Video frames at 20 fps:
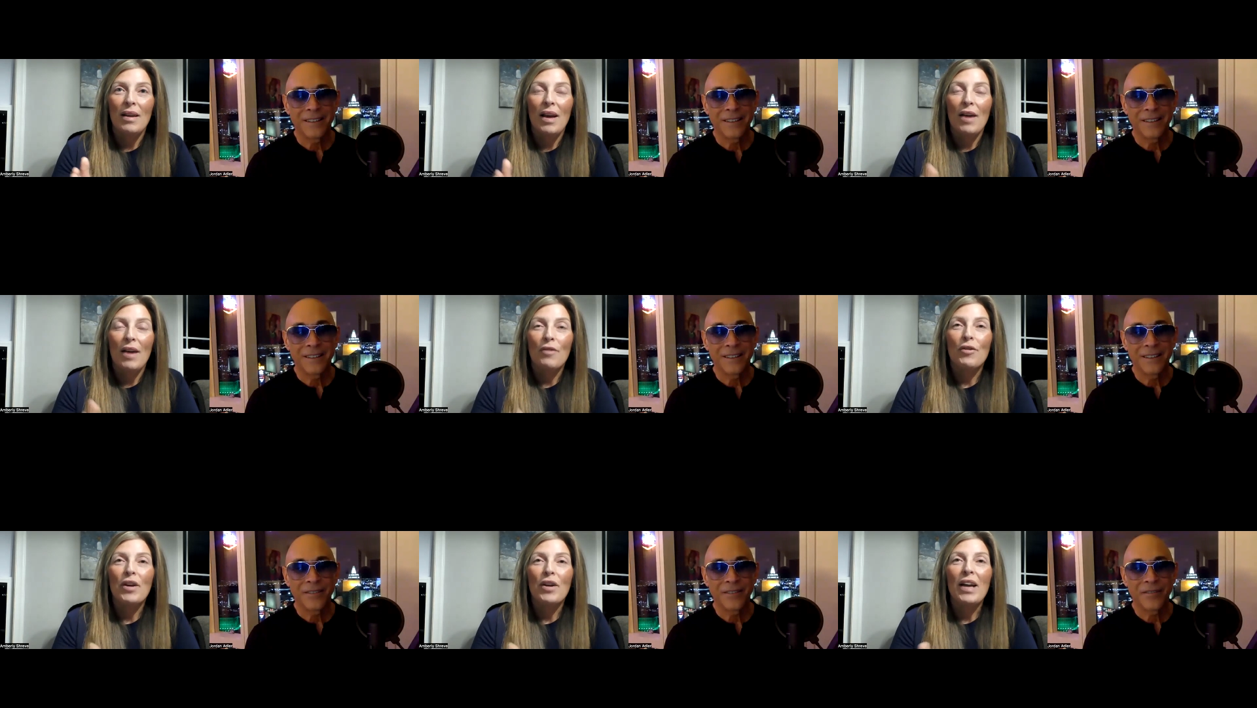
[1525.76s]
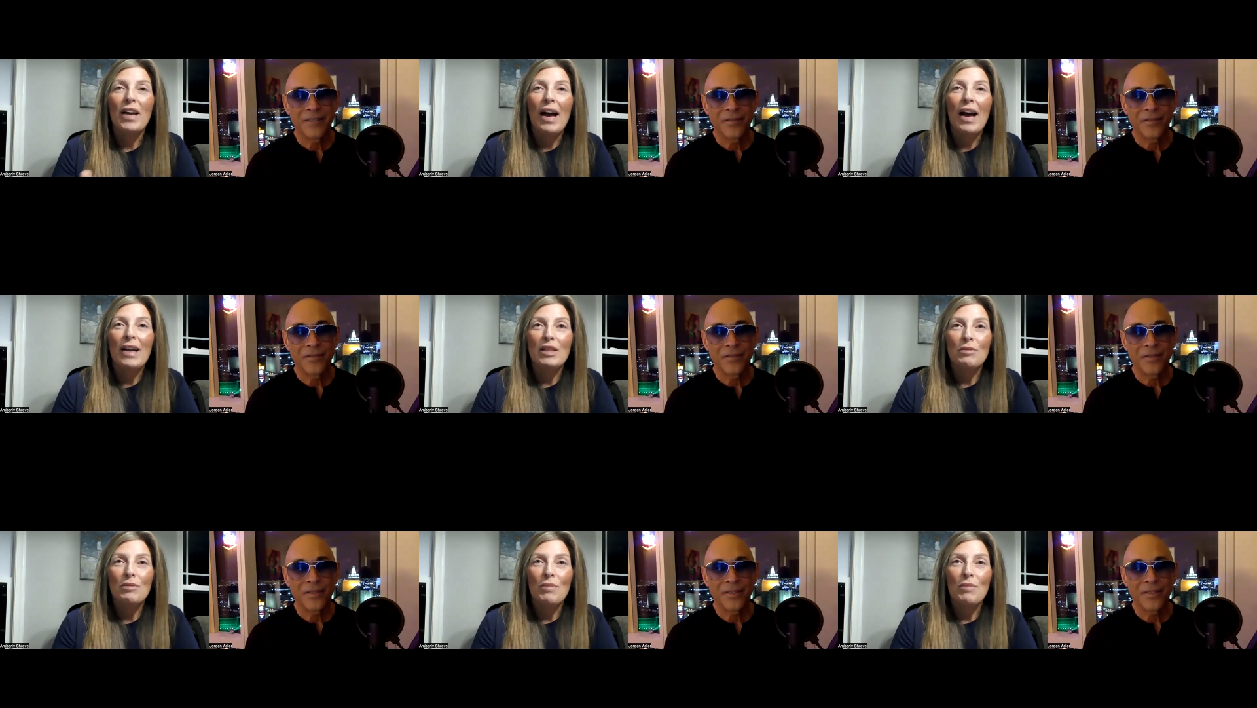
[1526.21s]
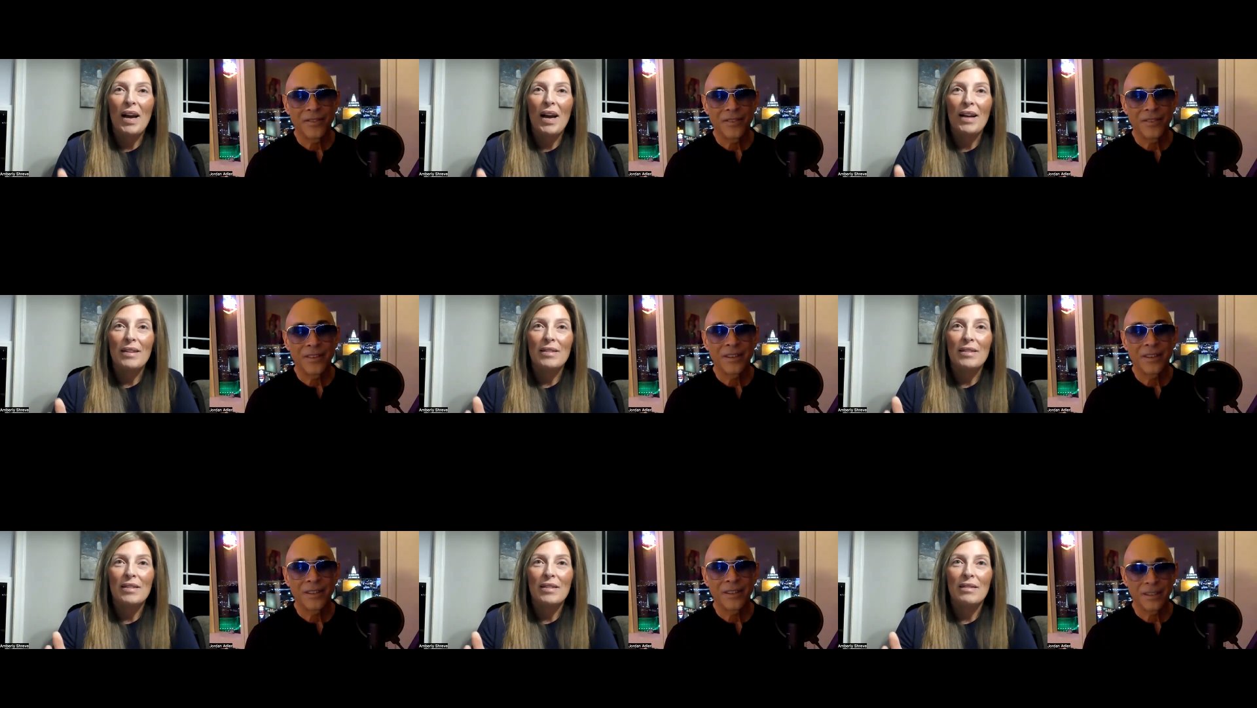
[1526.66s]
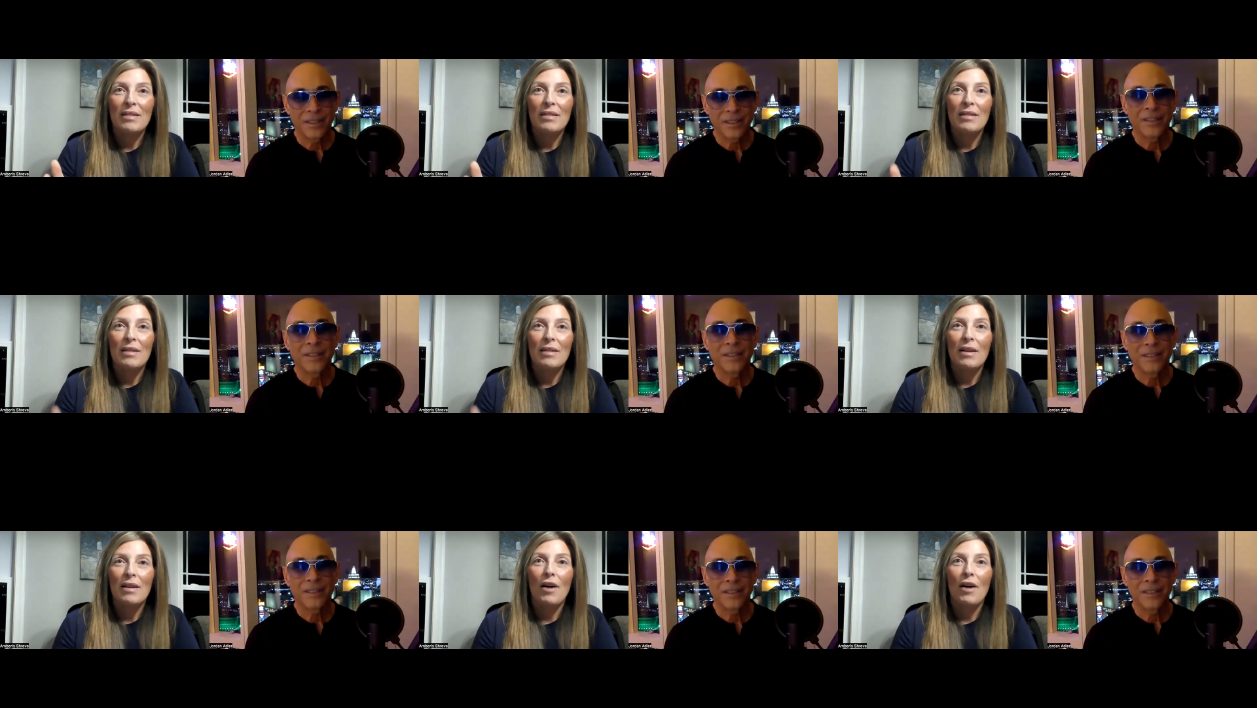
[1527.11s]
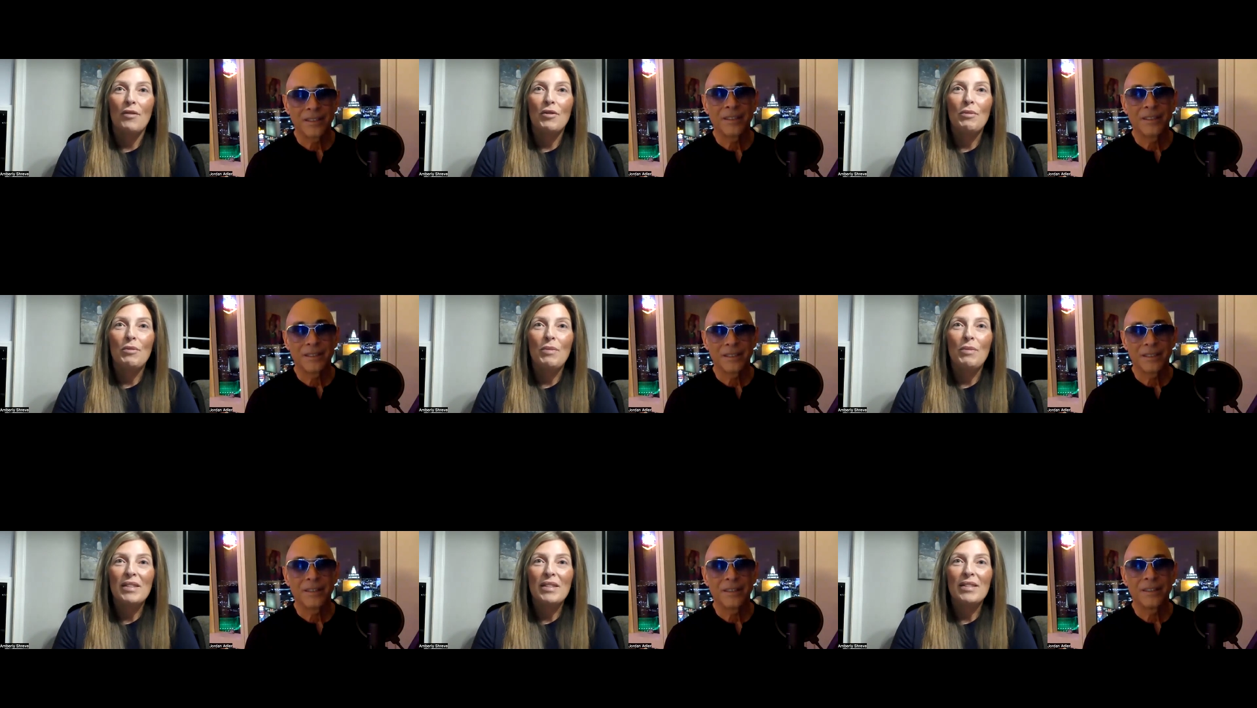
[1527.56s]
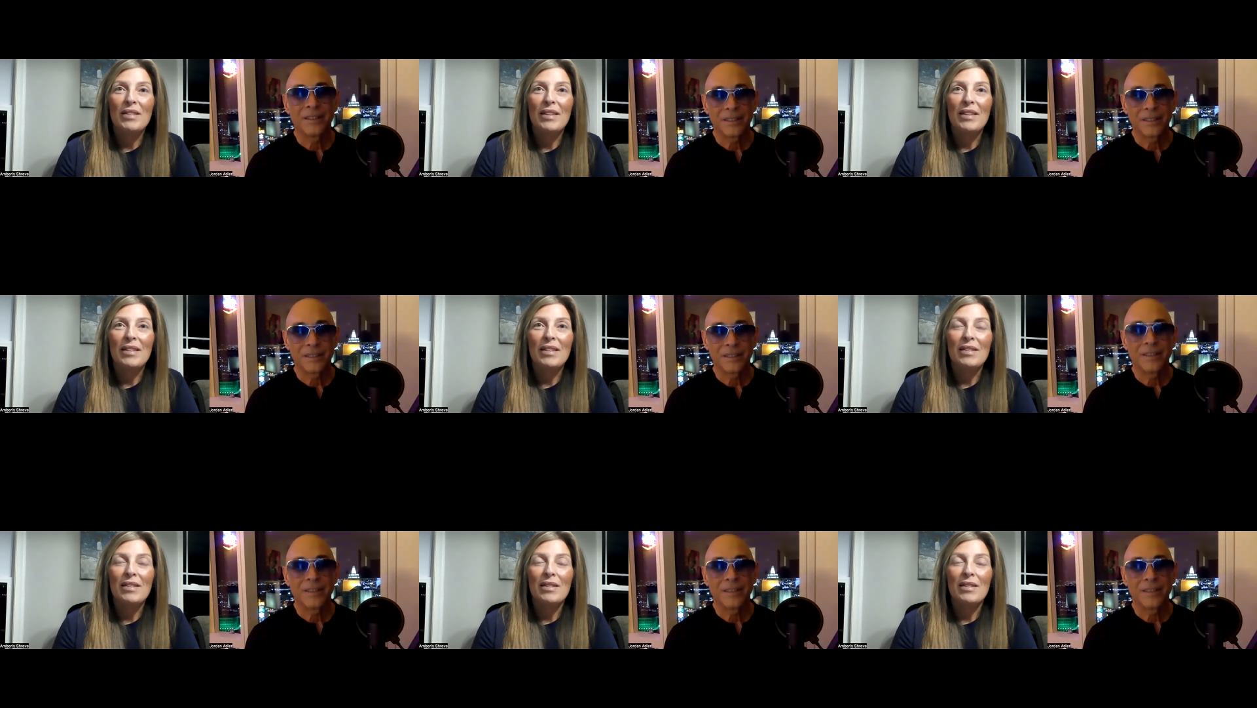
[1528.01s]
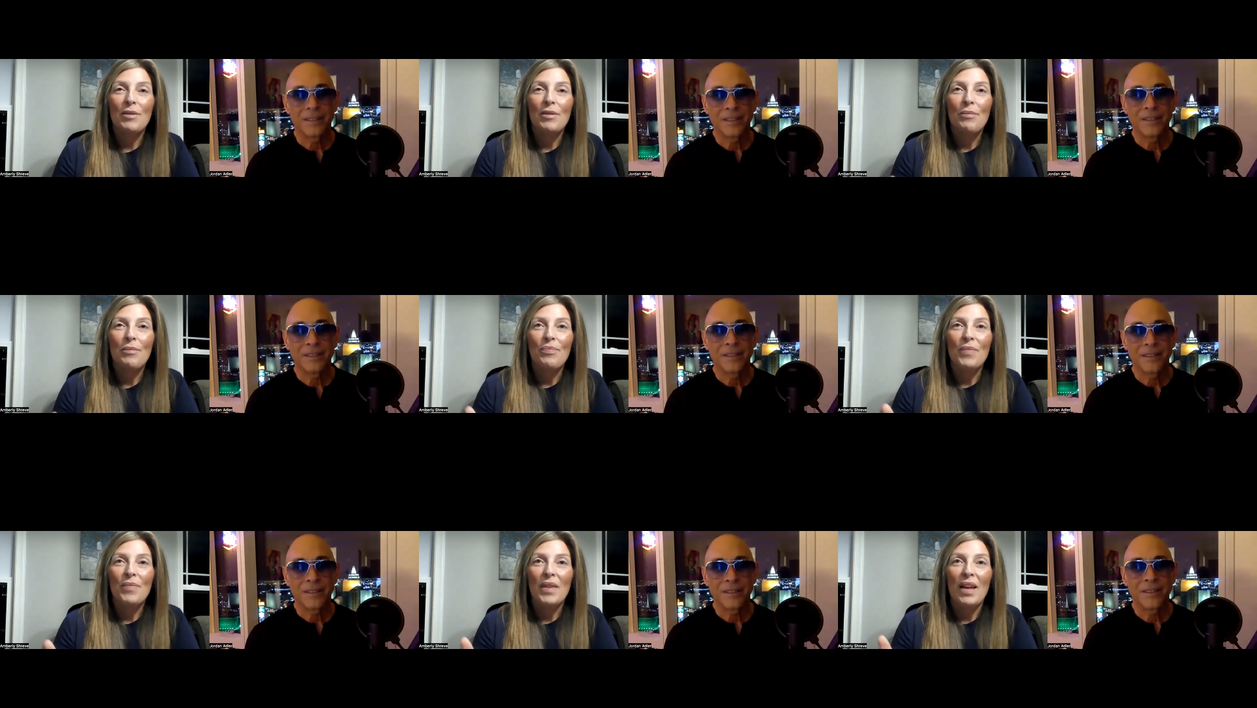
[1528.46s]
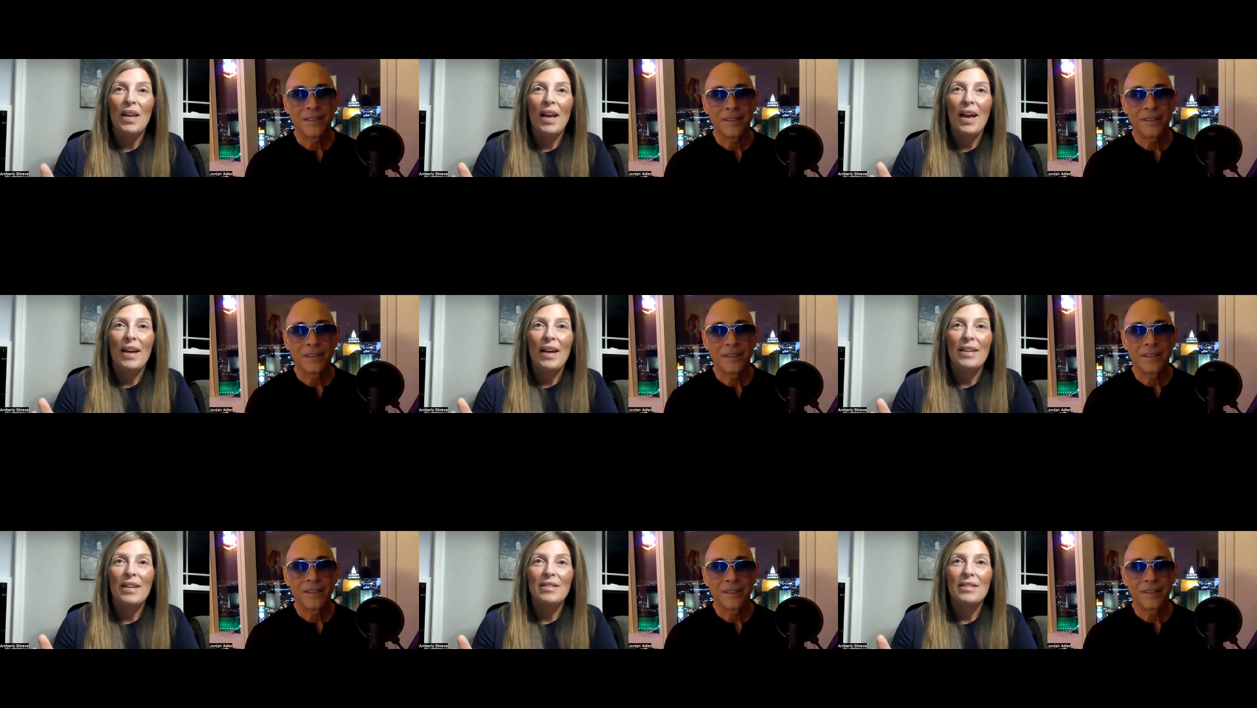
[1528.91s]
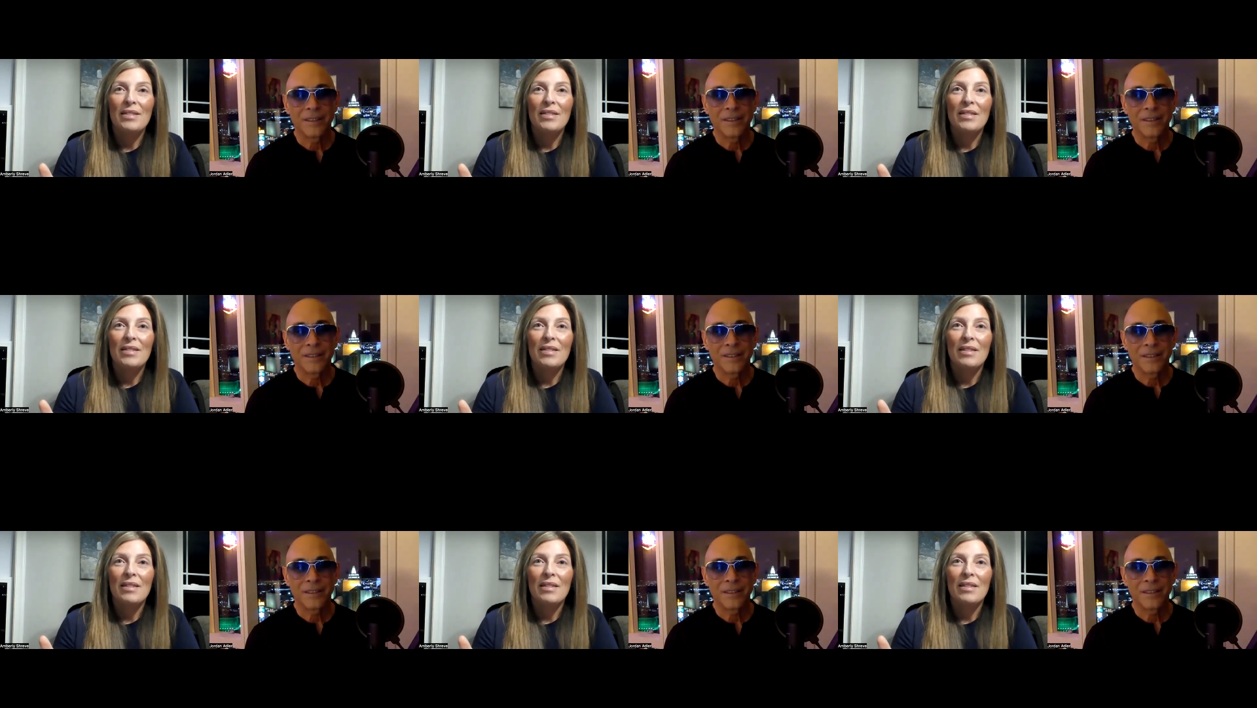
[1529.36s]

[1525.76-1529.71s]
Speaker 1: every aspect of the business, and